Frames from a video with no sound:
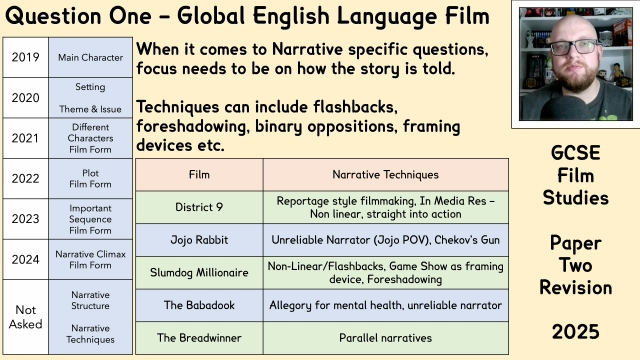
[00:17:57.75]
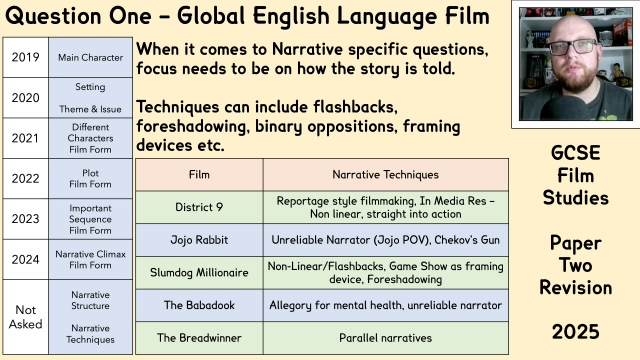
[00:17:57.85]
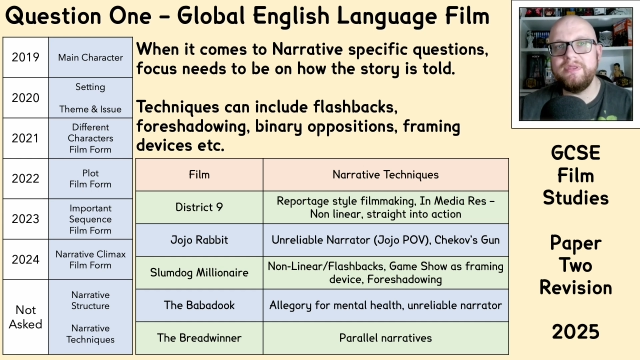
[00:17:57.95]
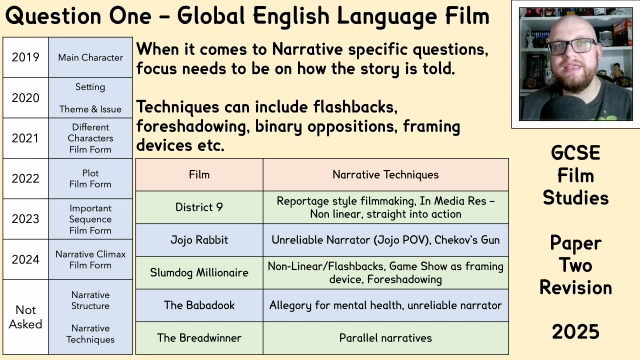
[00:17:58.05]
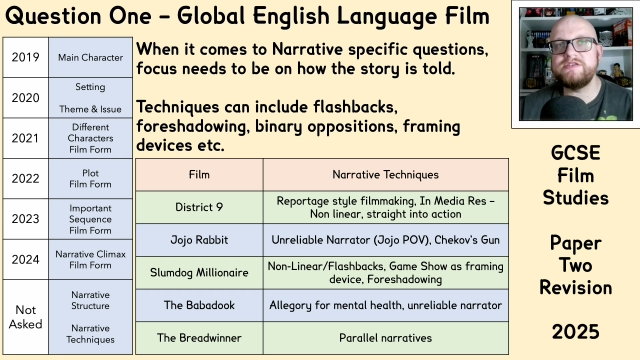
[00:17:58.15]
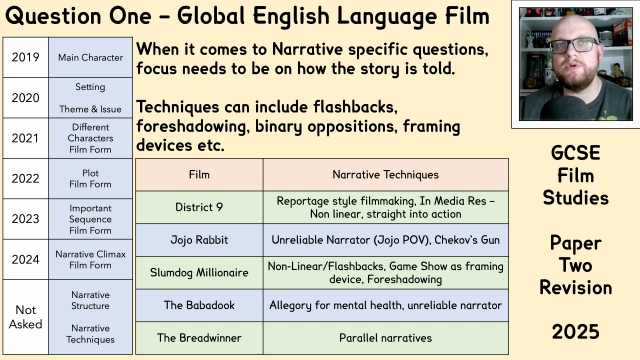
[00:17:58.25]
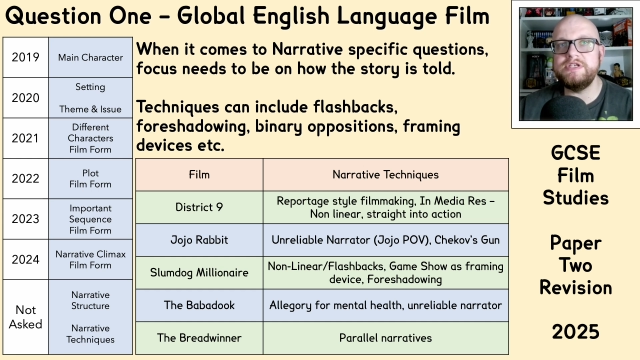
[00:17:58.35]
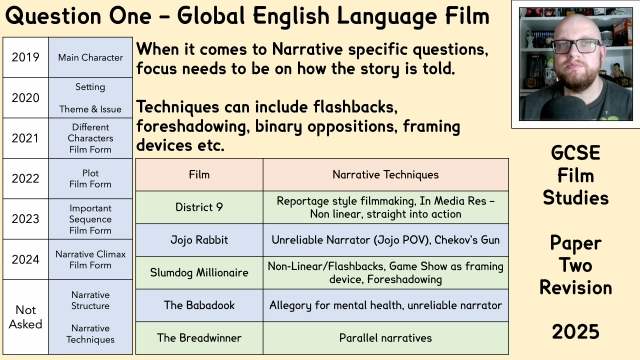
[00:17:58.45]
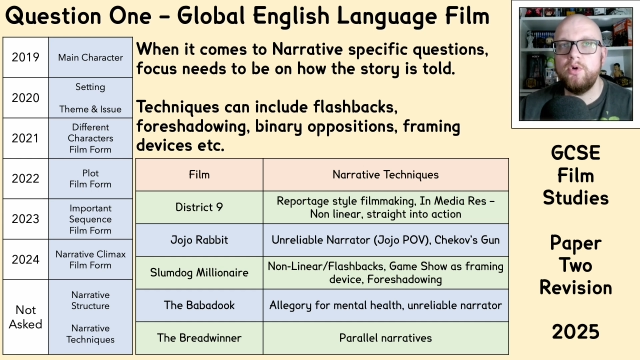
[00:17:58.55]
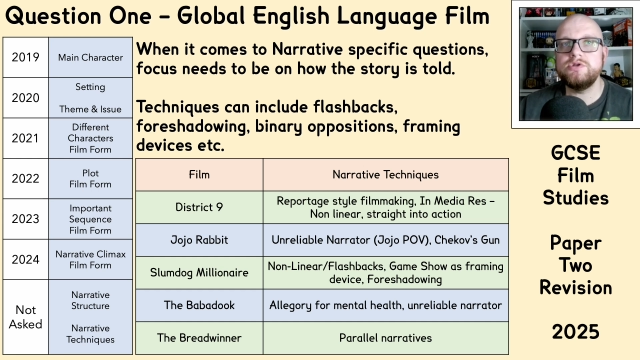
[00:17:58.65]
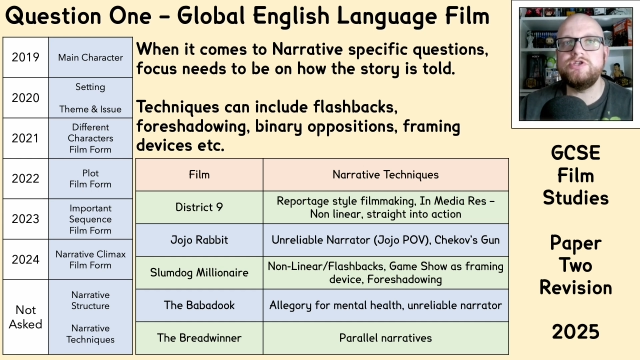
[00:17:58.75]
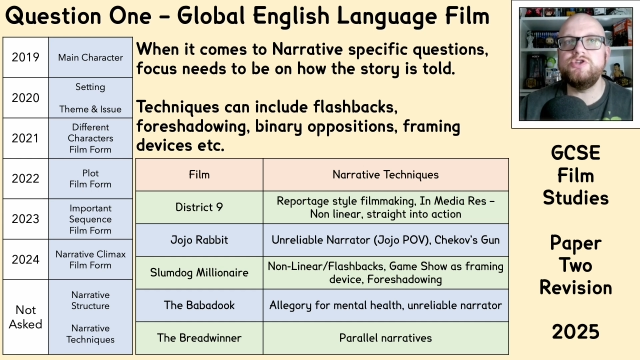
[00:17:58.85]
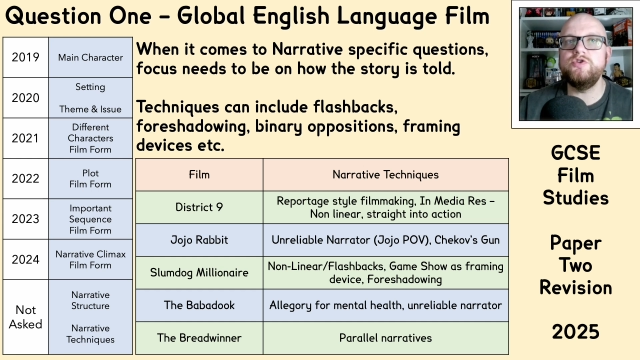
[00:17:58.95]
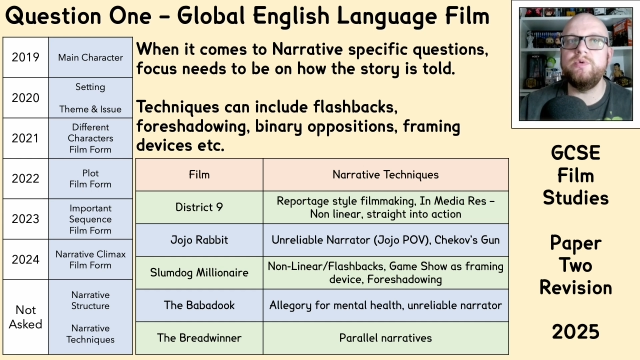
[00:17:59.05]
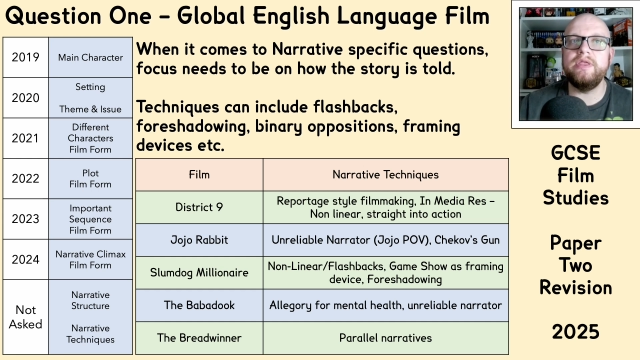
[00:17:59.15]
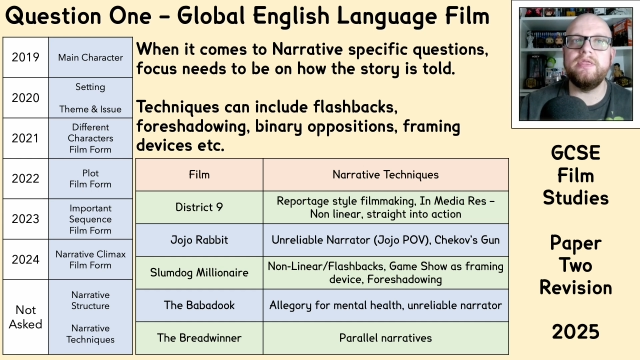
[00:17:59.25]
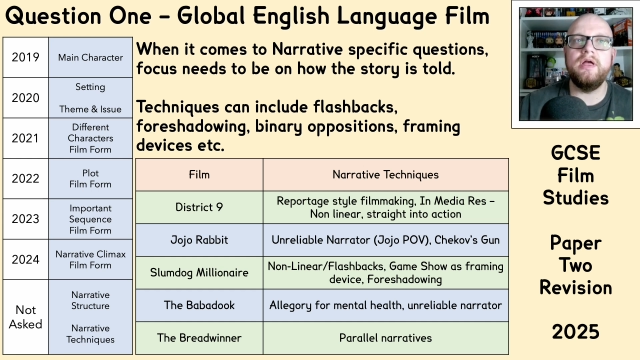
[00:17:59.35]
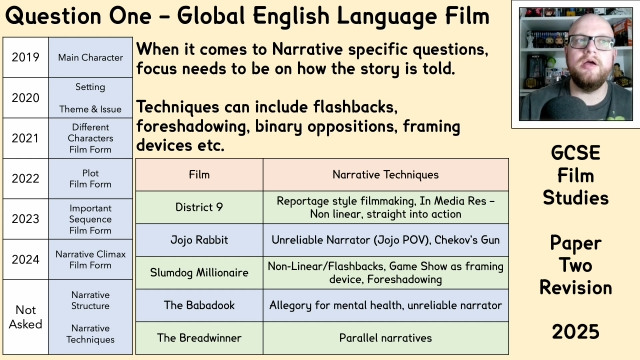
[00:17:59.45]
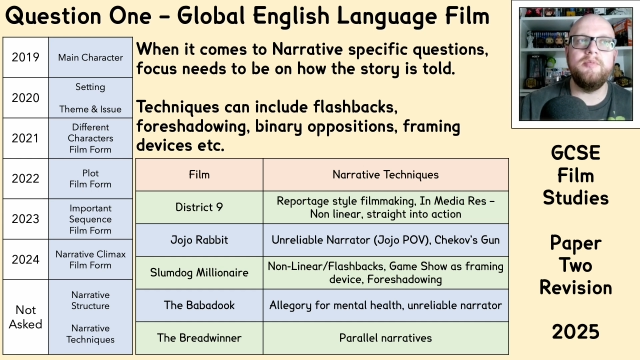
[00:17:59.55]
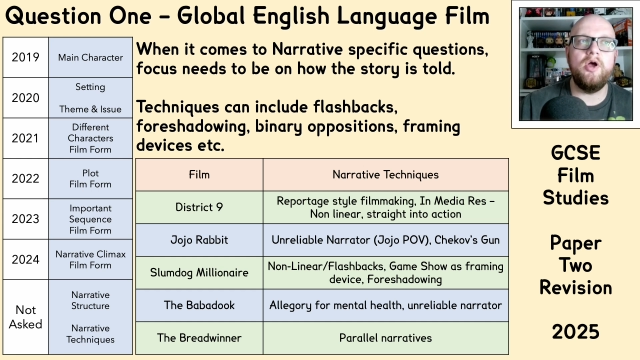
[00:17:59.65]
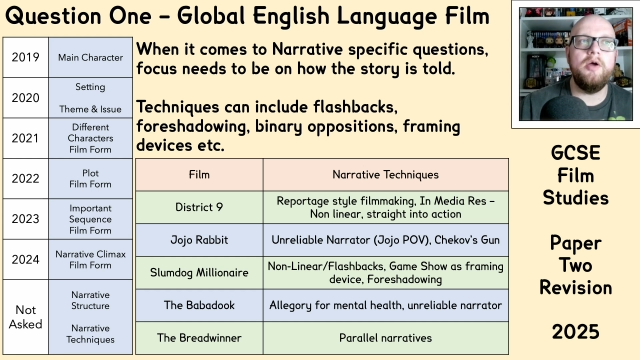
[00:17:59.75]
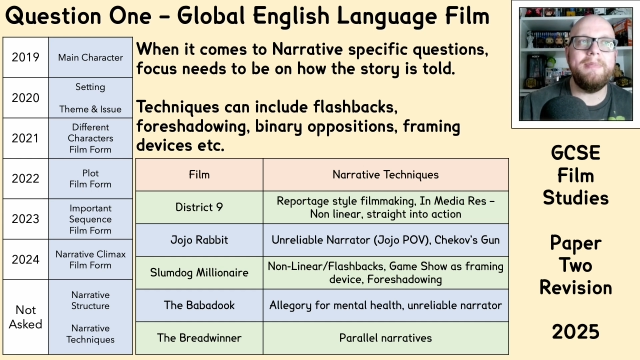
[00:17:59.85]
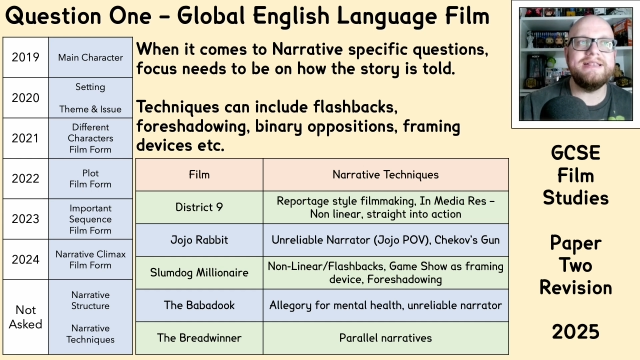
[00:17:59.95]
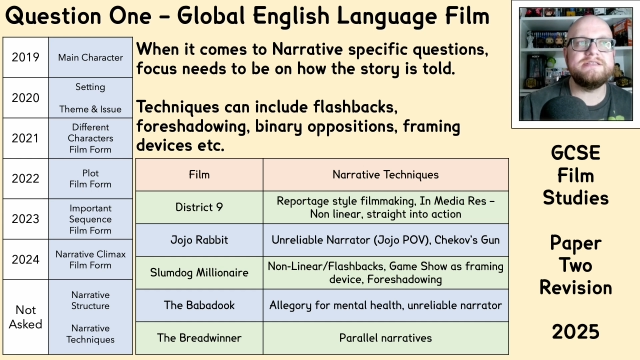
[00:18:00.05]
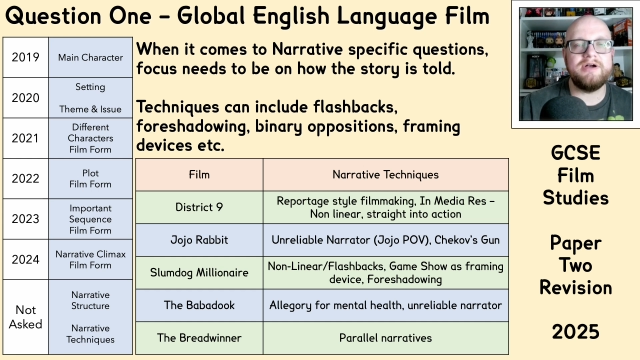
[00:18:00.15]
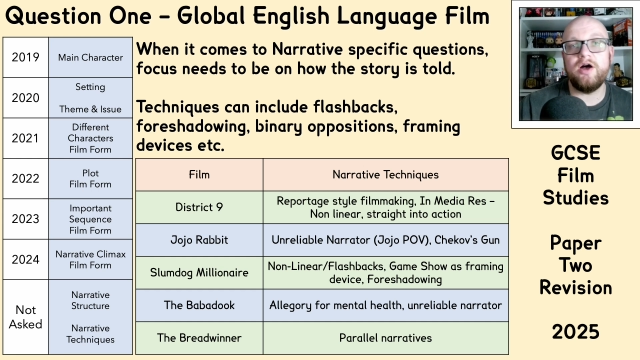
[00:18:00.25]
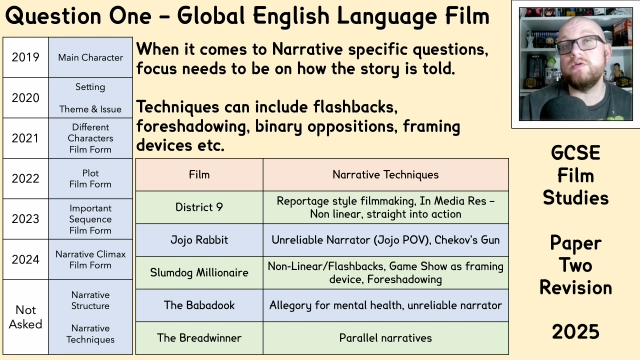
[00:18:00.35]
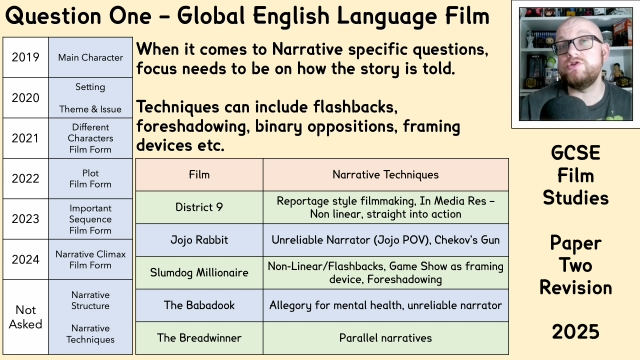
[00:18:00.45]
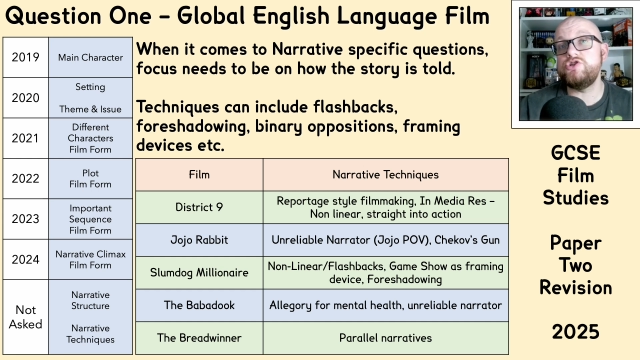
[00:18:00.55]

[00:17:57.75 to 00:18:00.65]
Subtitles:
but with this one, it's more to do with her mental health